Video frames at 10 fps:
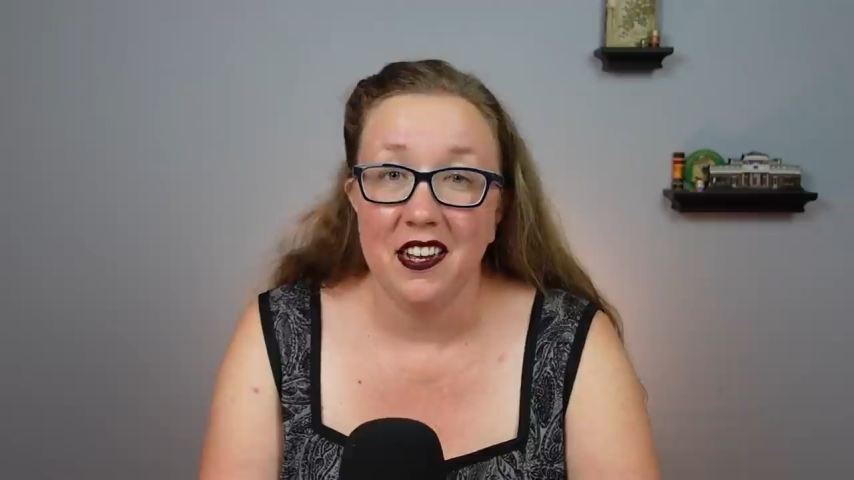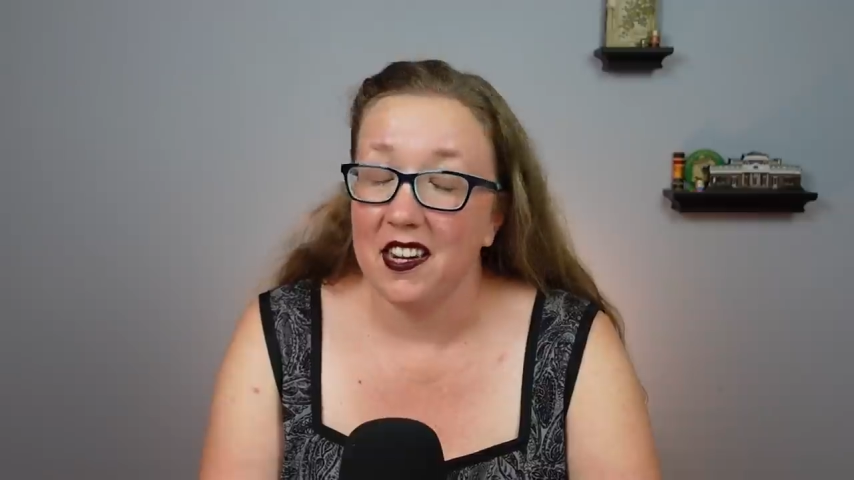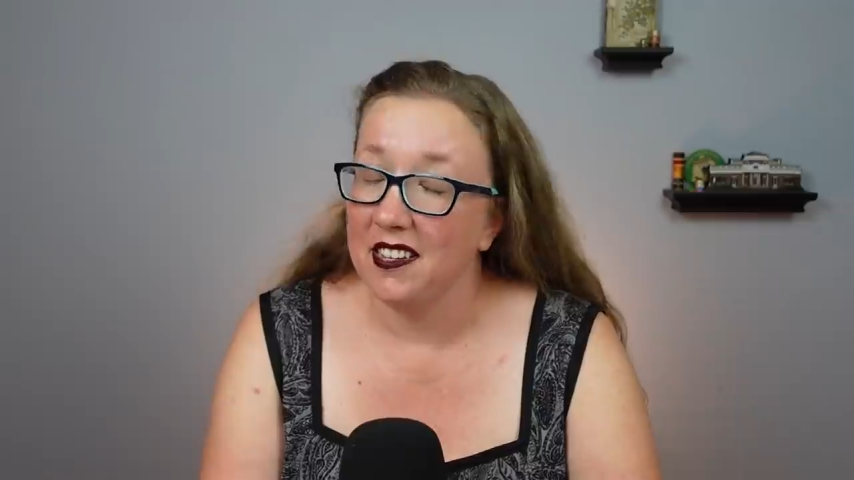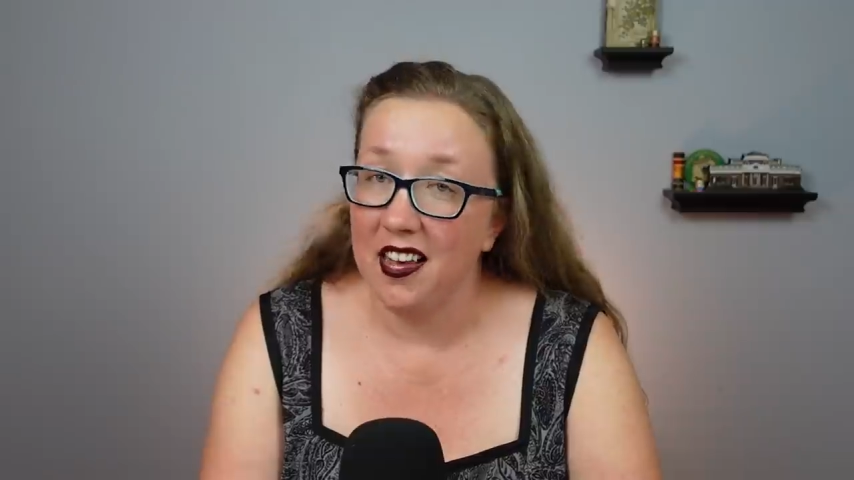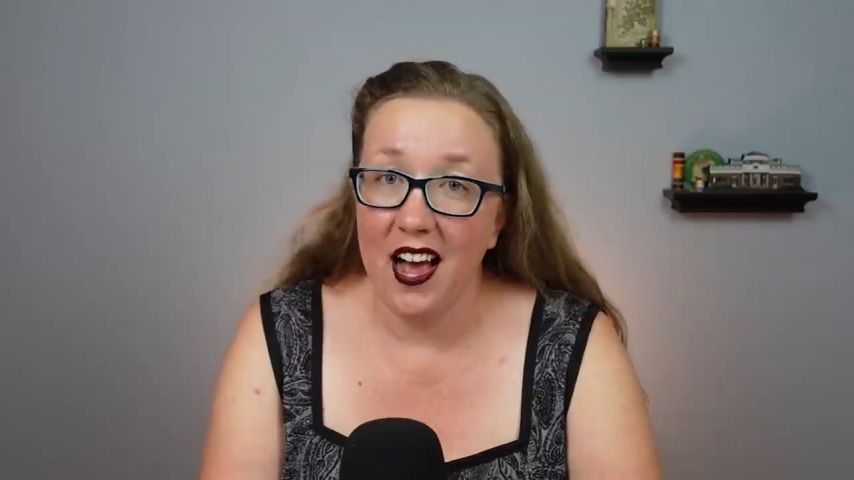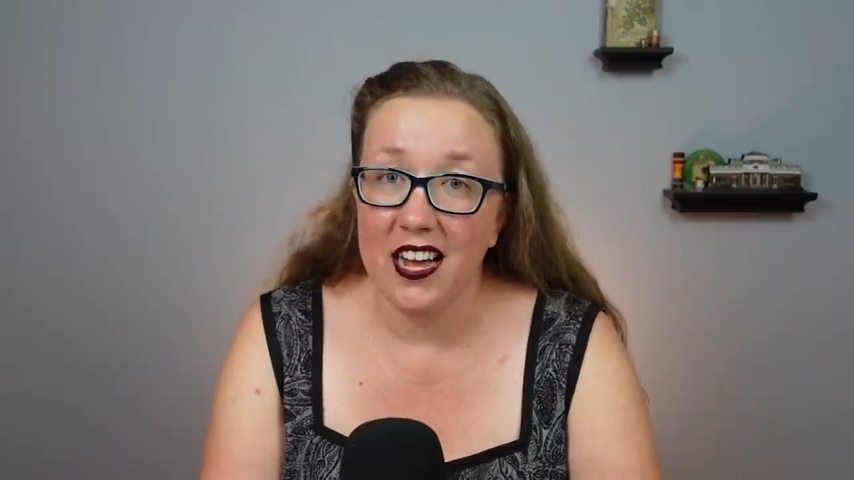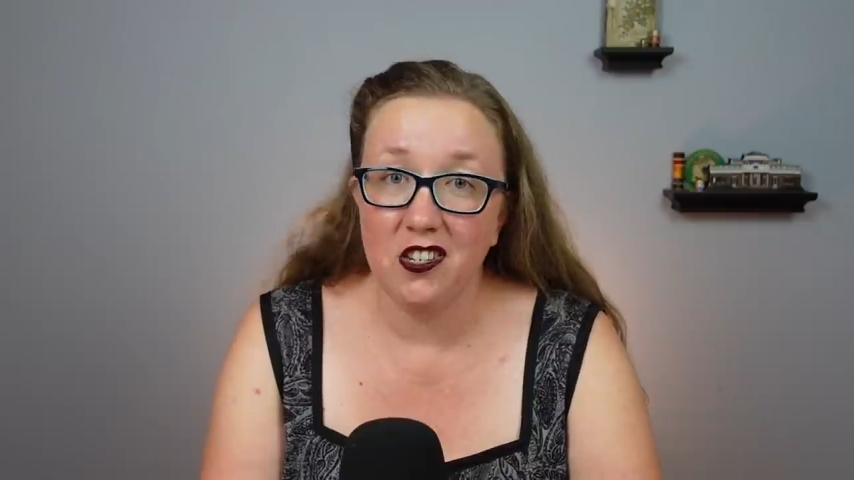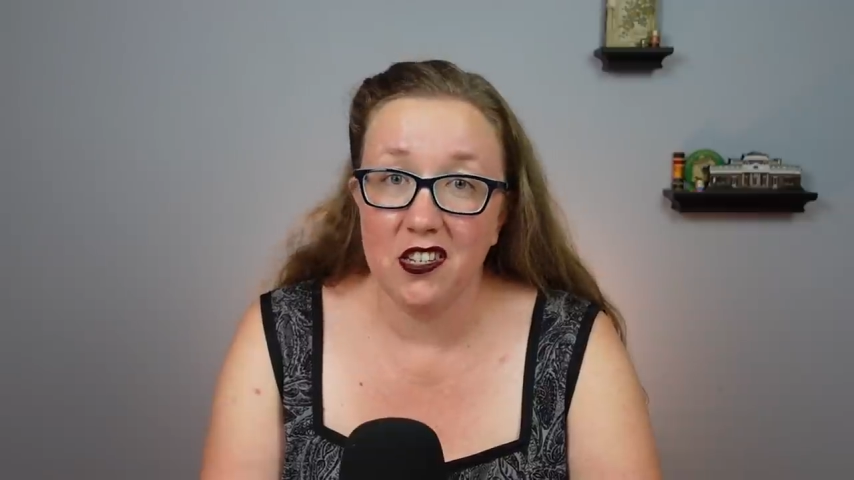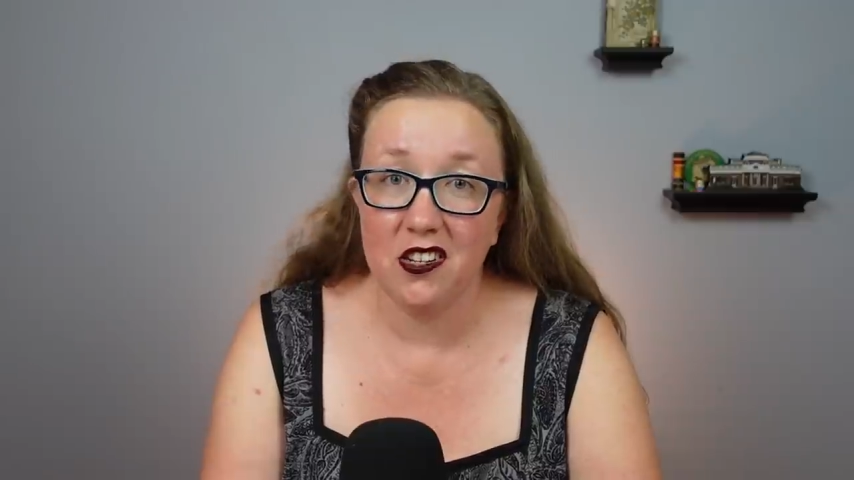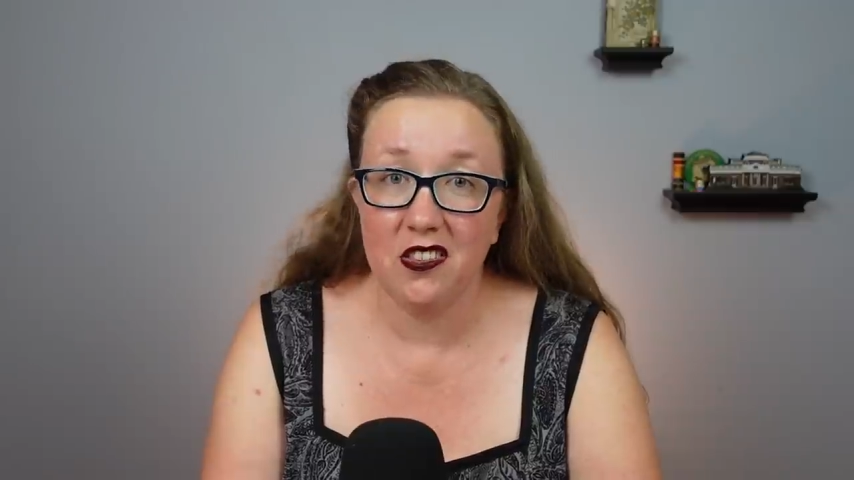Because I
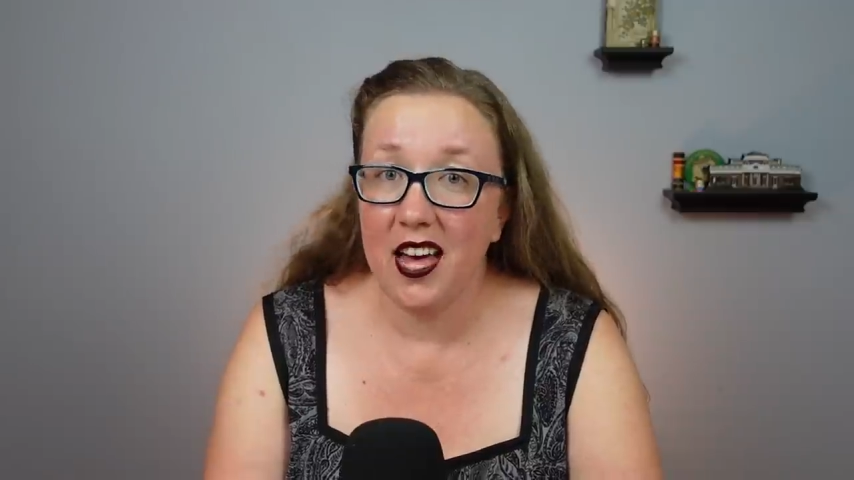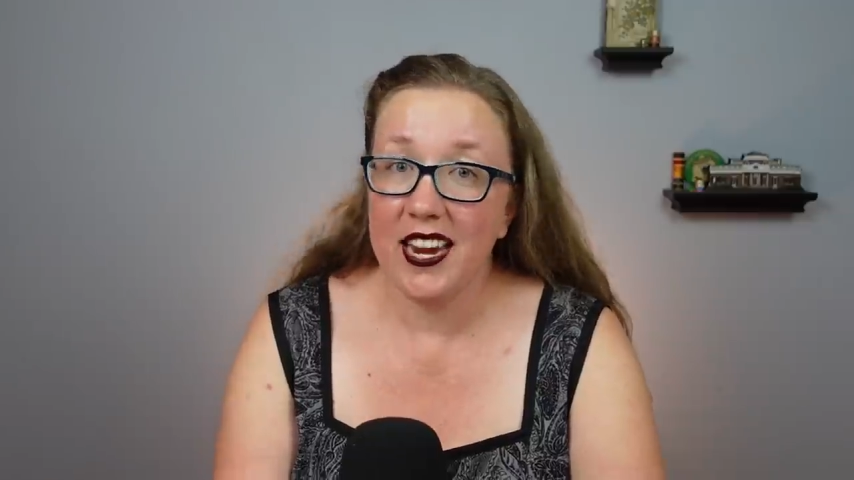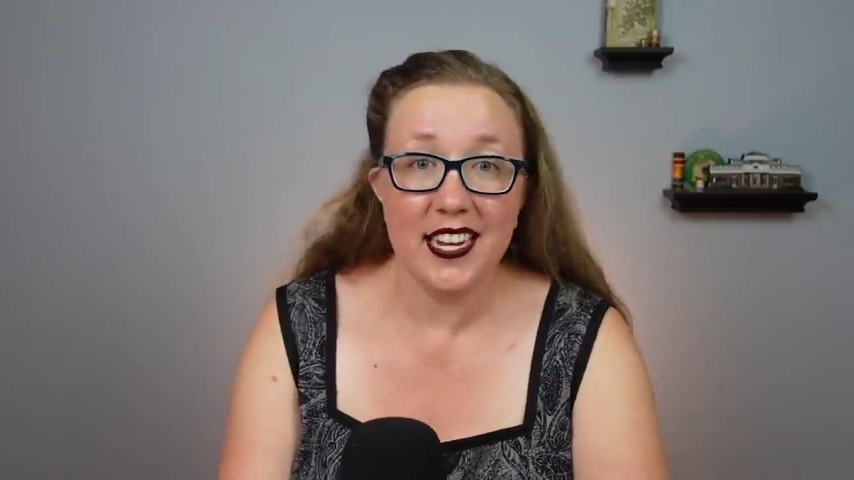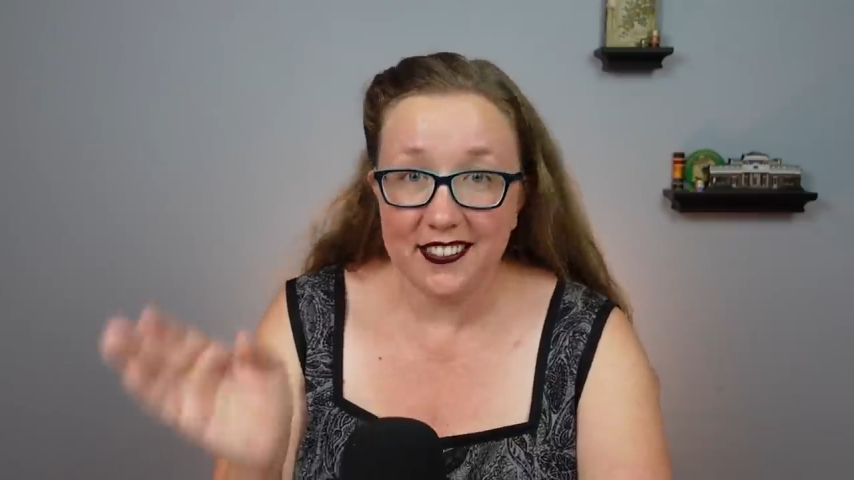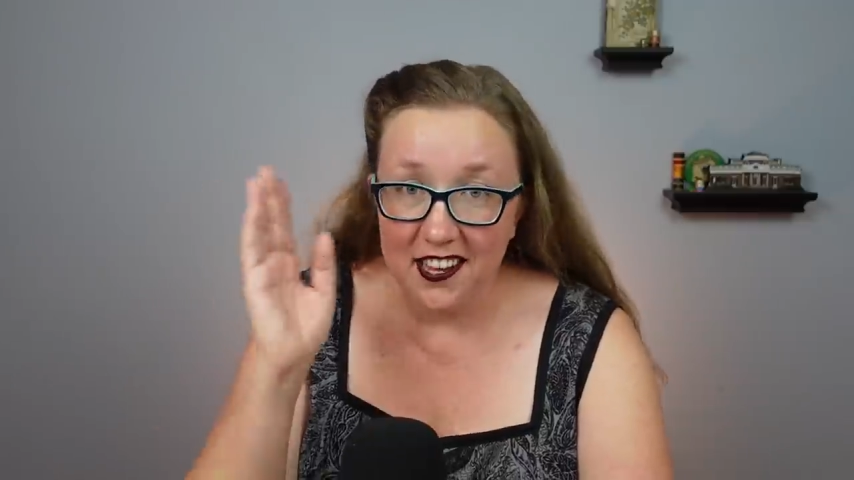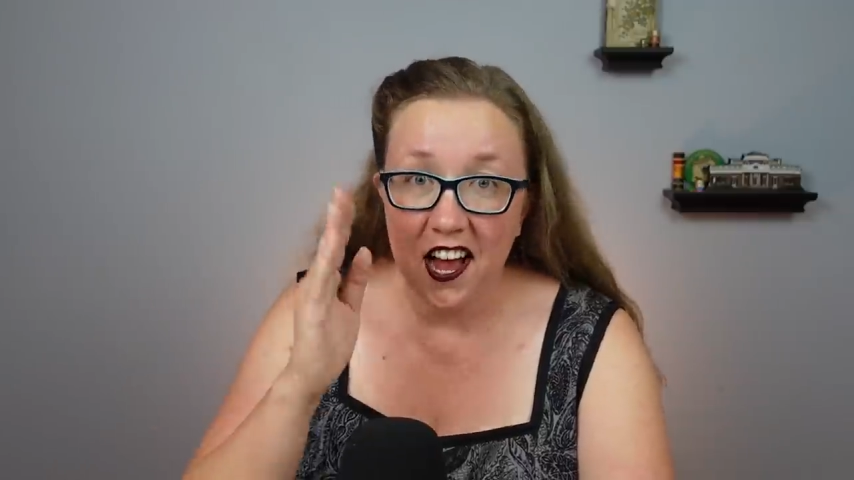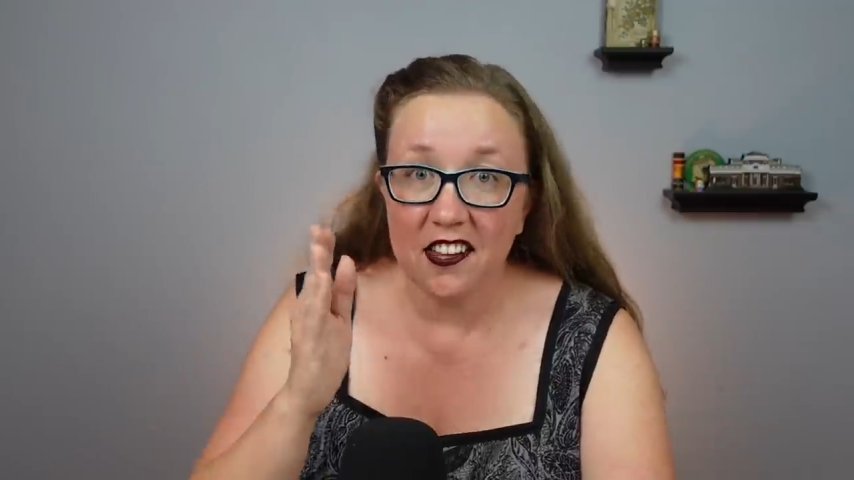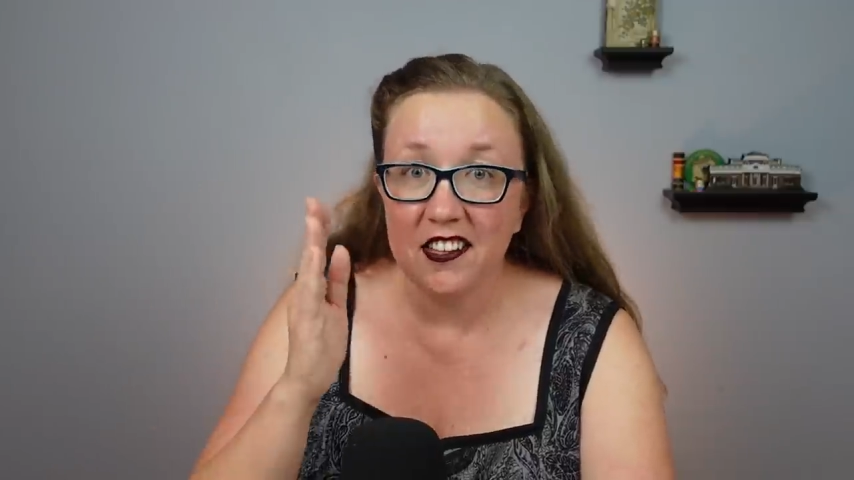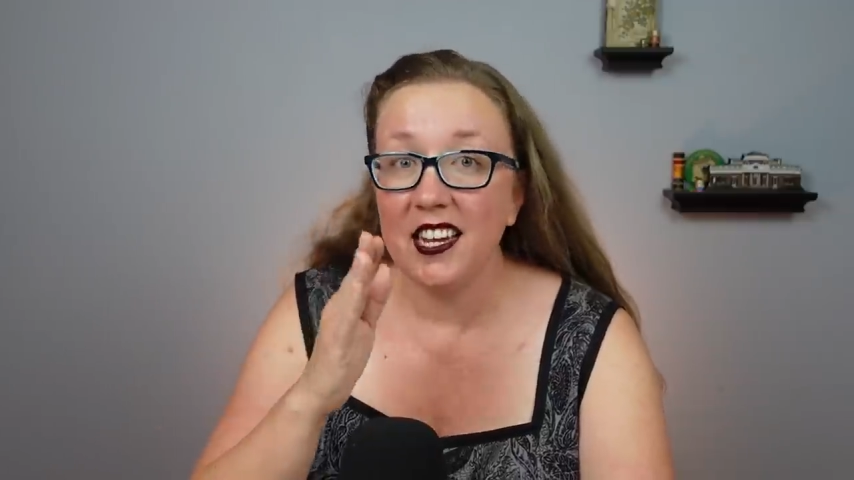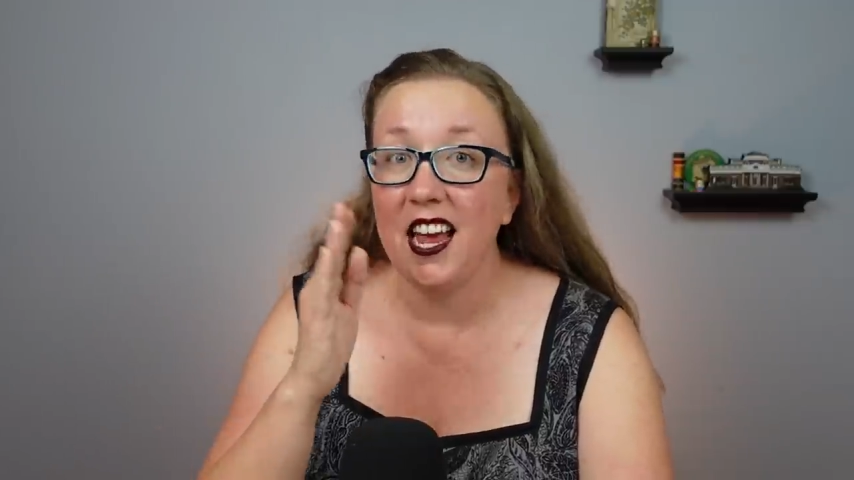adjusted that
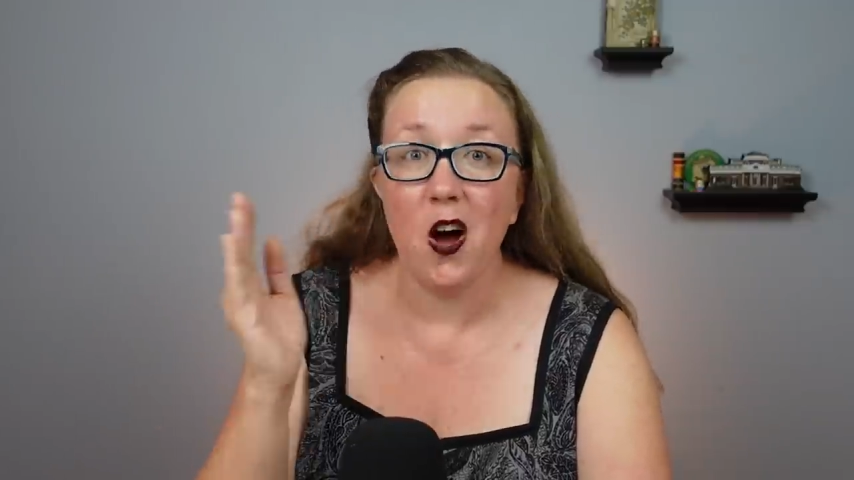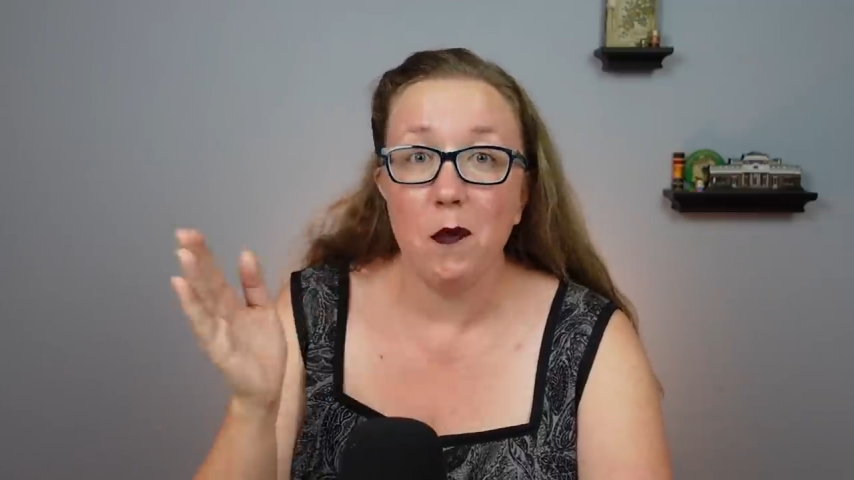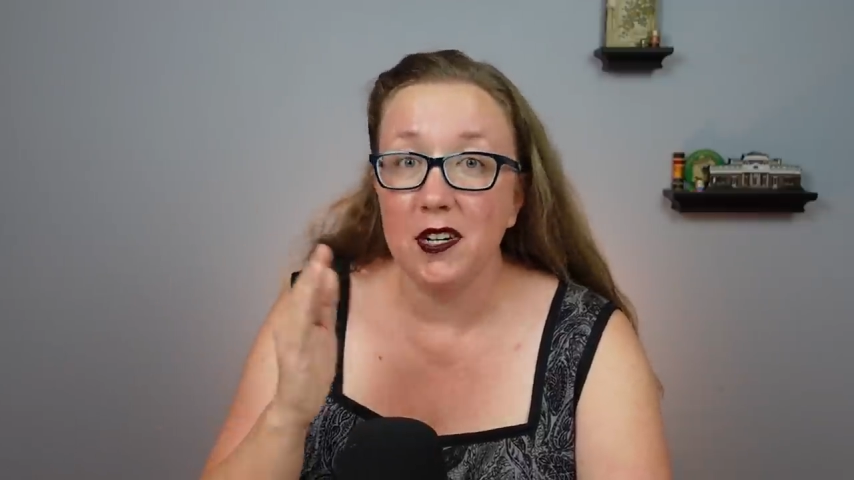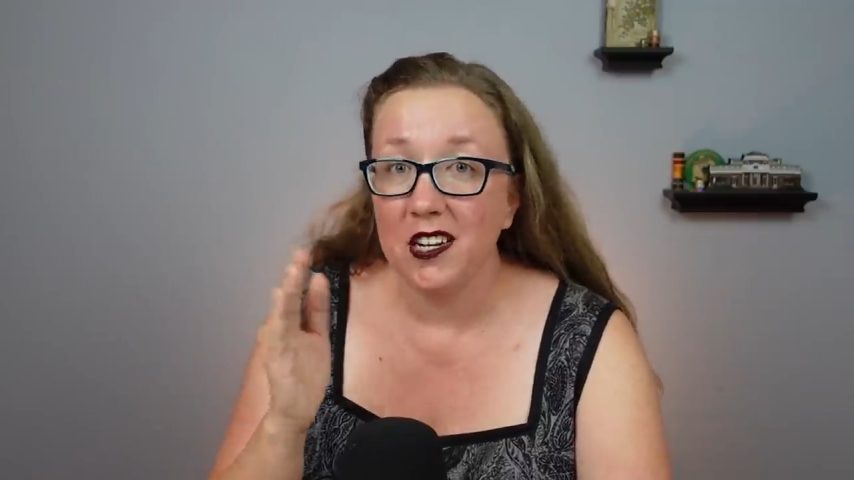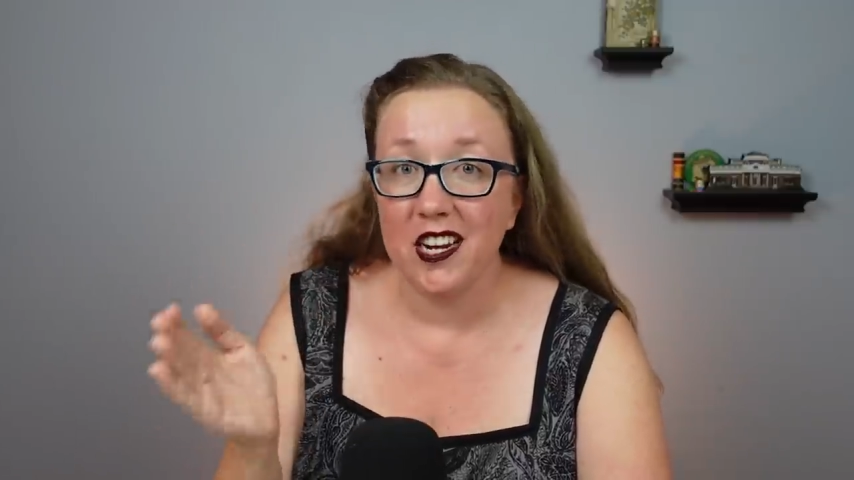exactly how much I